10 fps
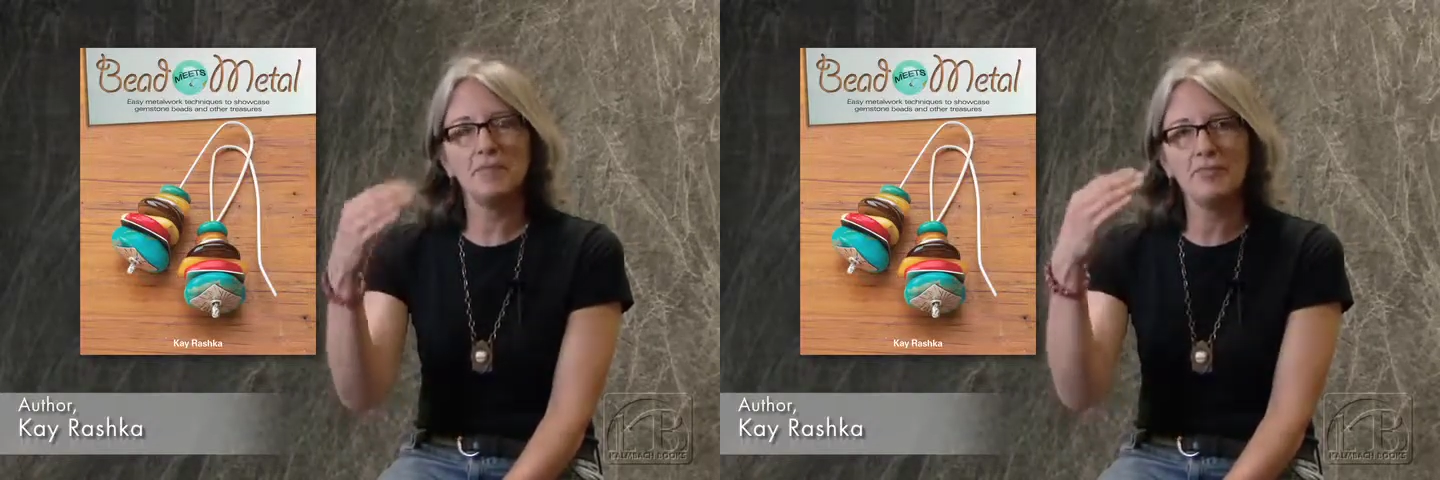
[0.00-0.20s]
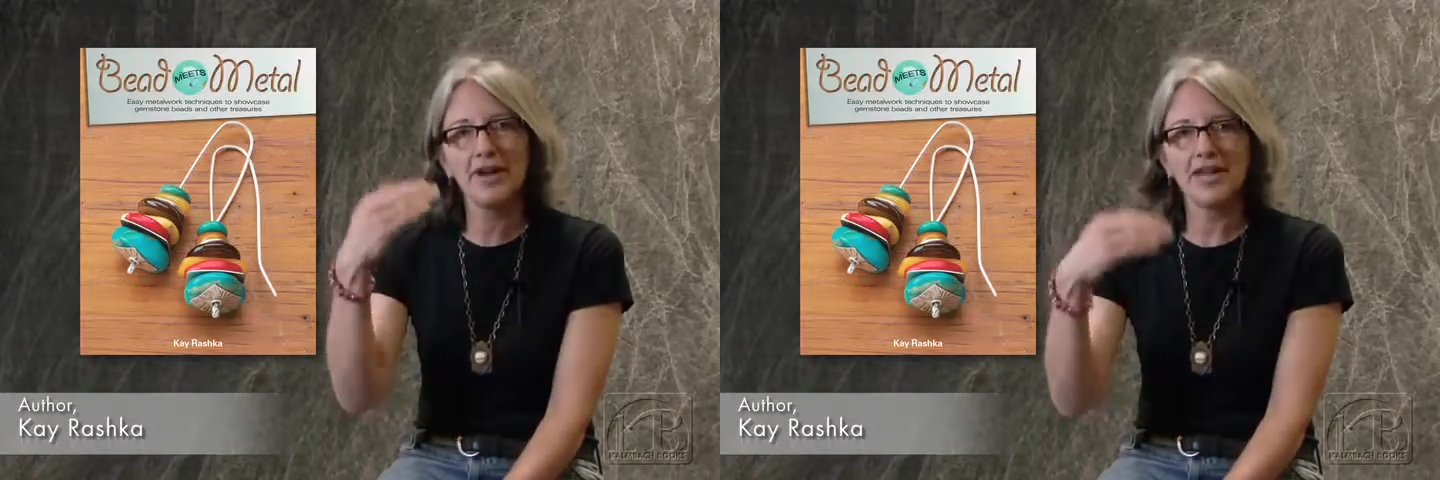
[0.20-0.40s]

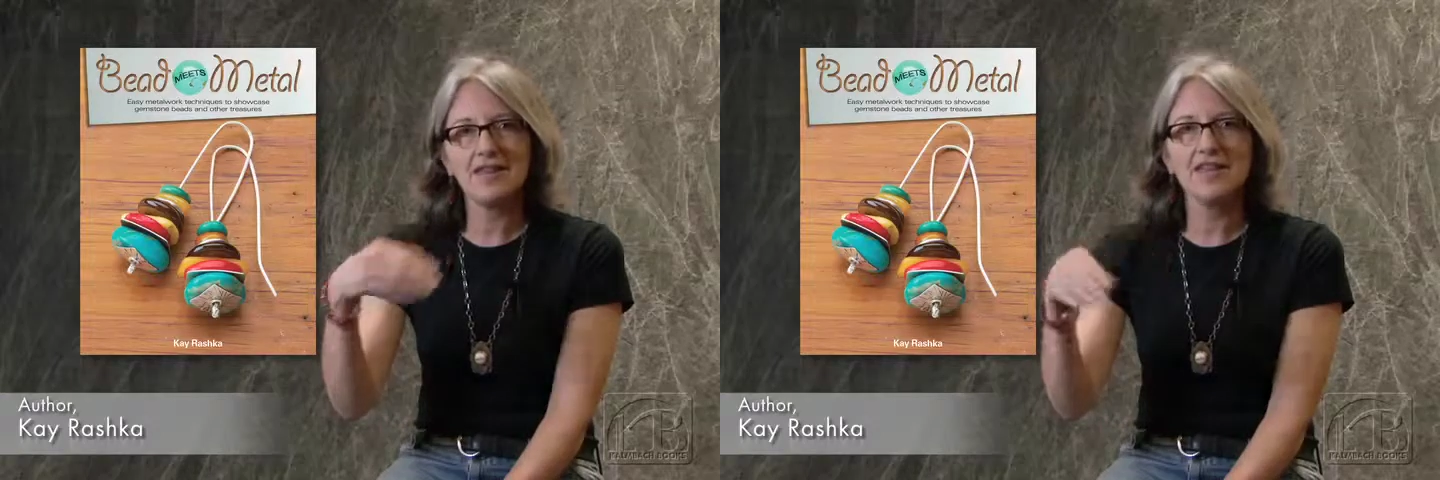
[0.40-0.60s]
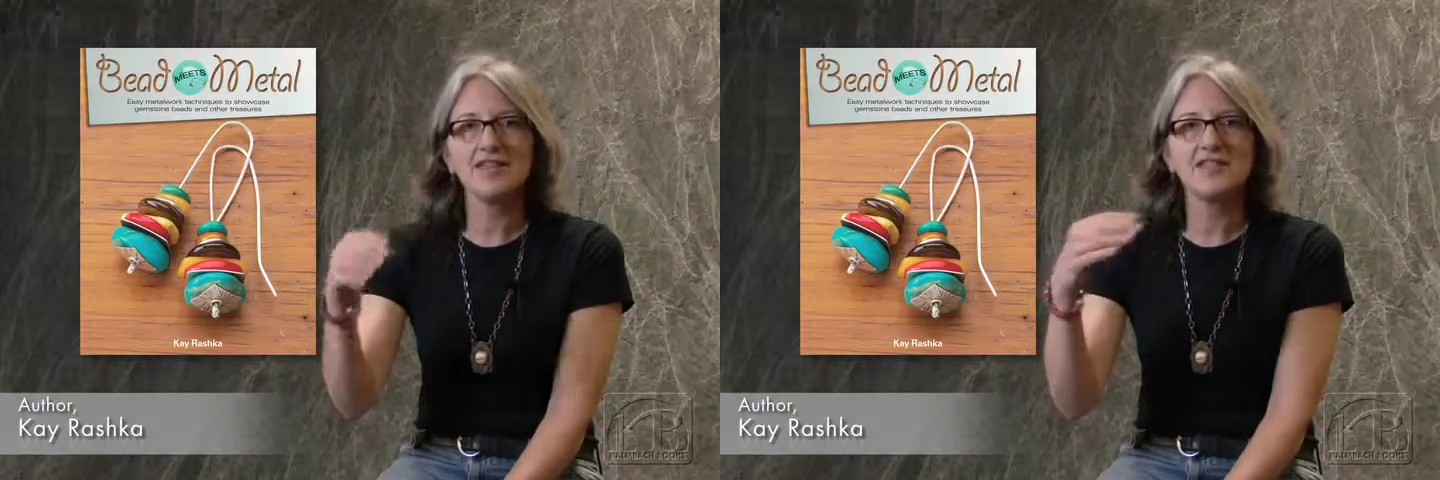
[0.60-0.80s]
breaking
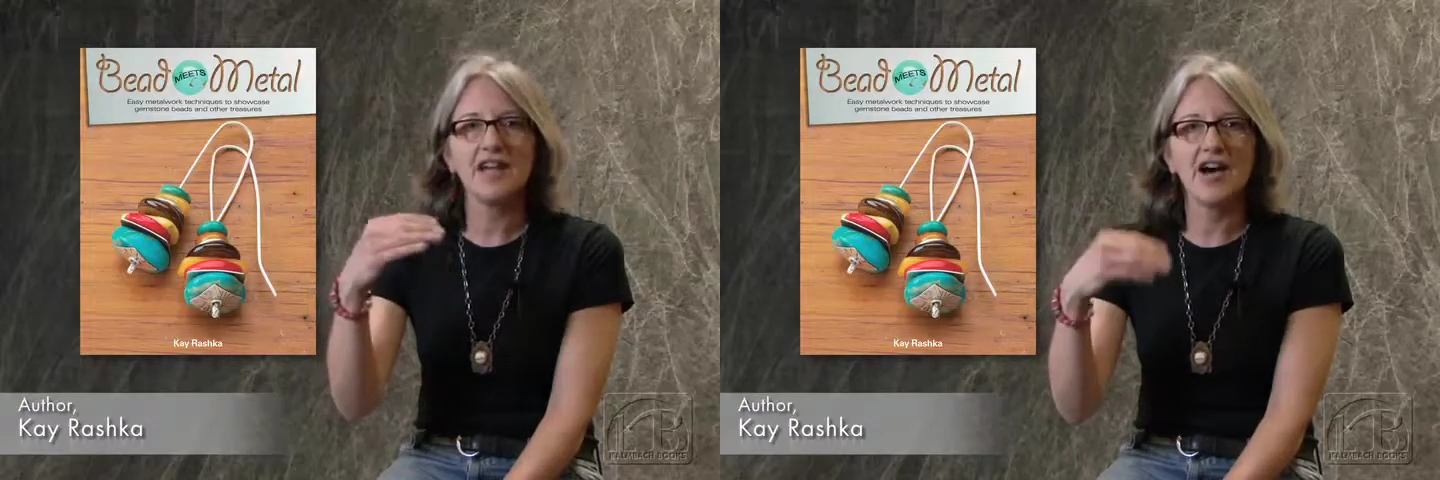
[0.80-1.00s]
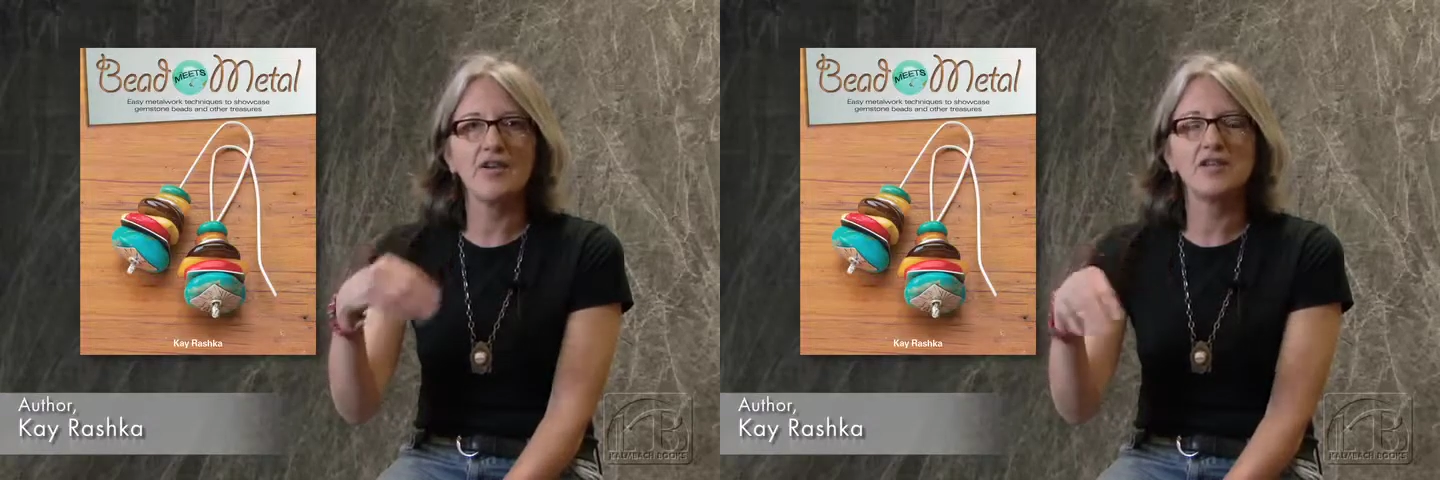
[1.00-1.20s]
things
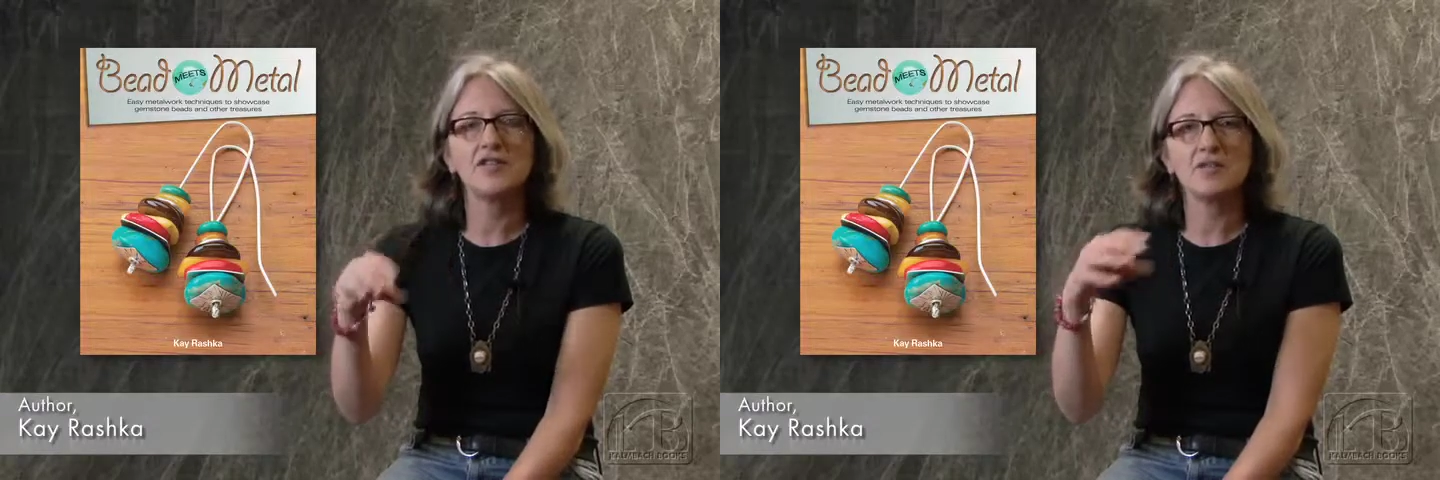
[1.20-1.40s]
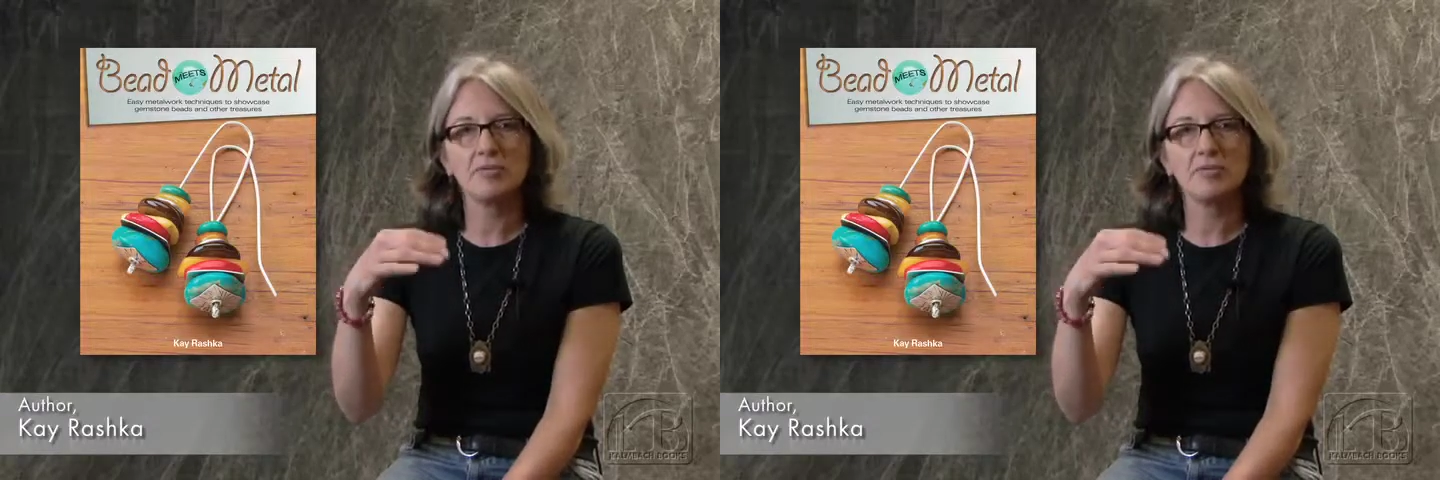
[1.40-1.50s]
down into the